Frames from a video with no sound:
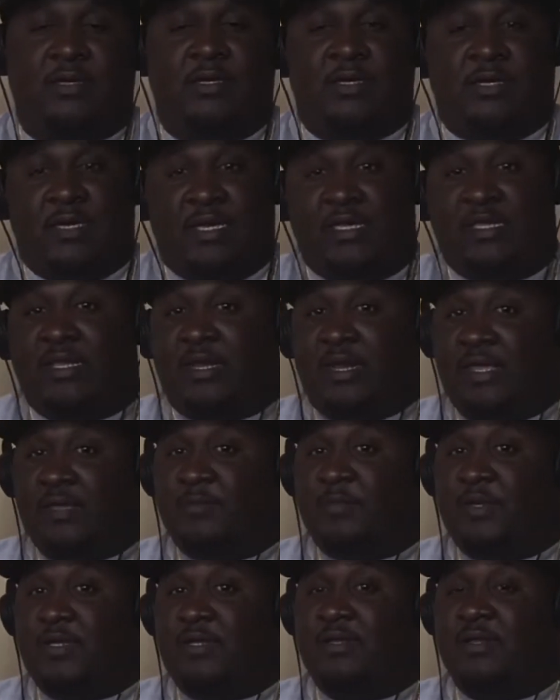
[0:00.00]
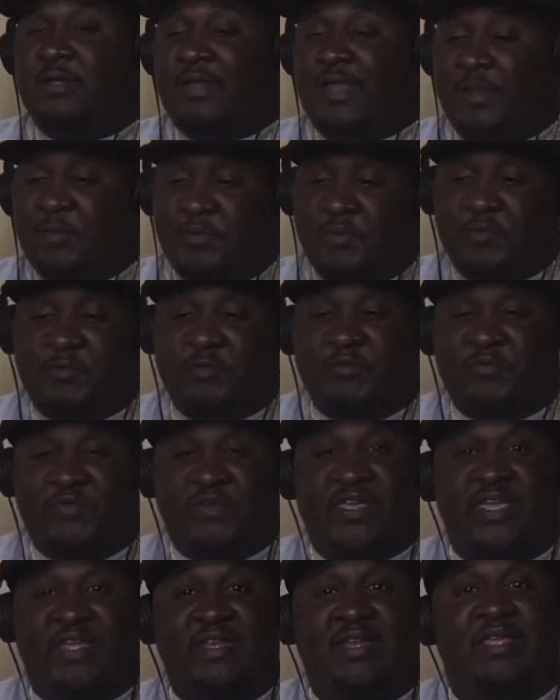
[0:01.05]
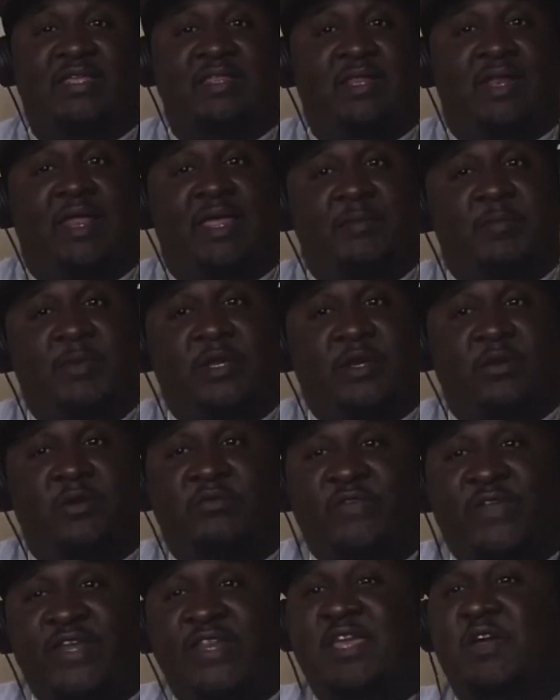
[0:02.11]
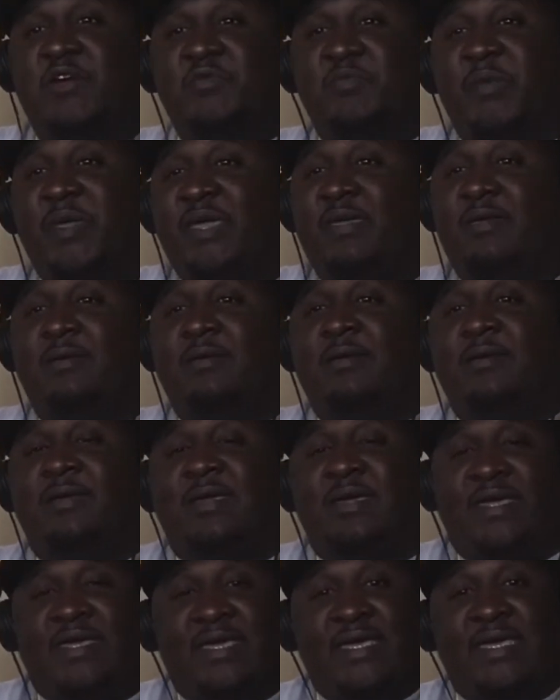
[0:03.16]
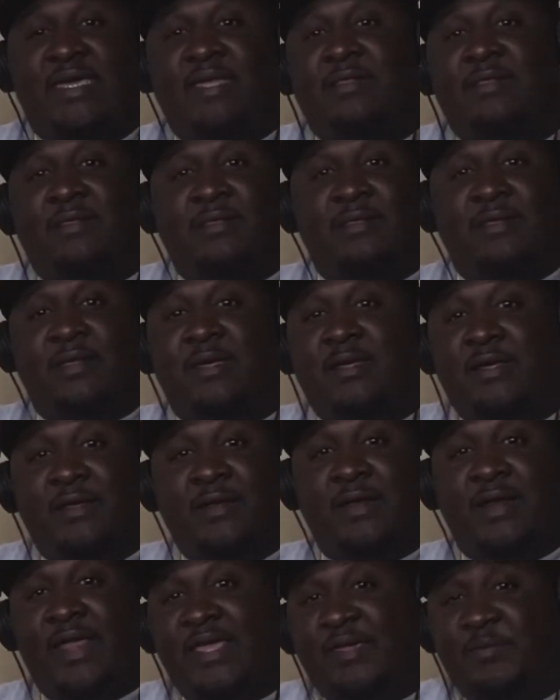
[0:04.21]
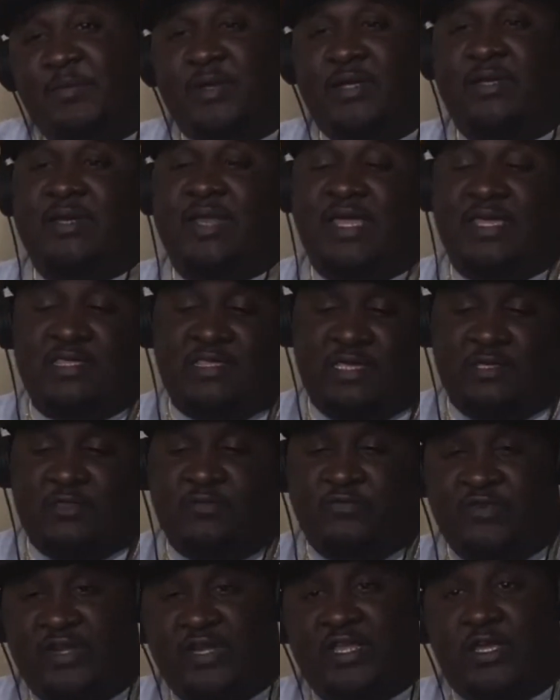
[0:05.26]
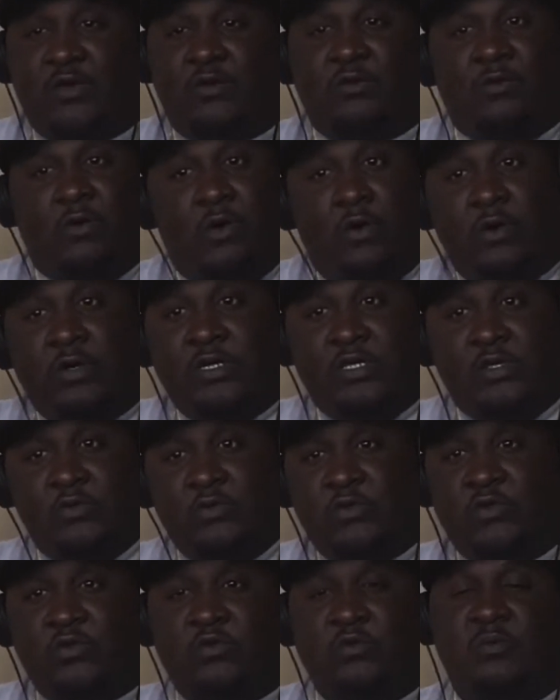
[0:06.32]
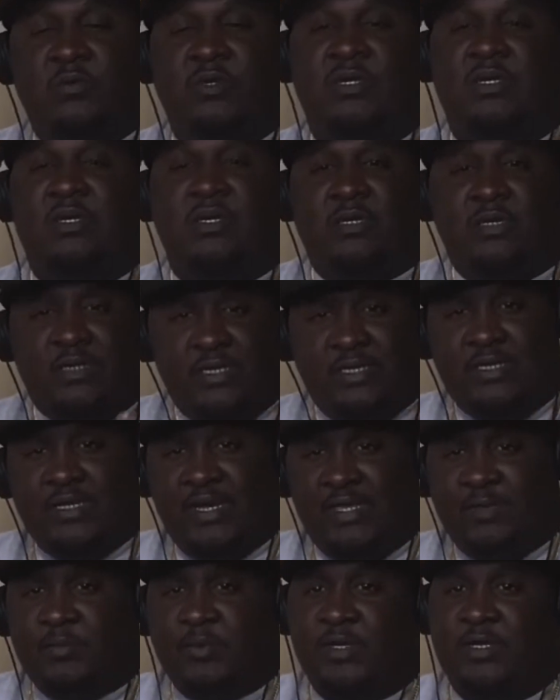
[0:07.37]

Hit the like button. A lot of people be forgetting to hit the like button on the videos, man. Hit the like button. That shares the video on YouTube. Hit the like button.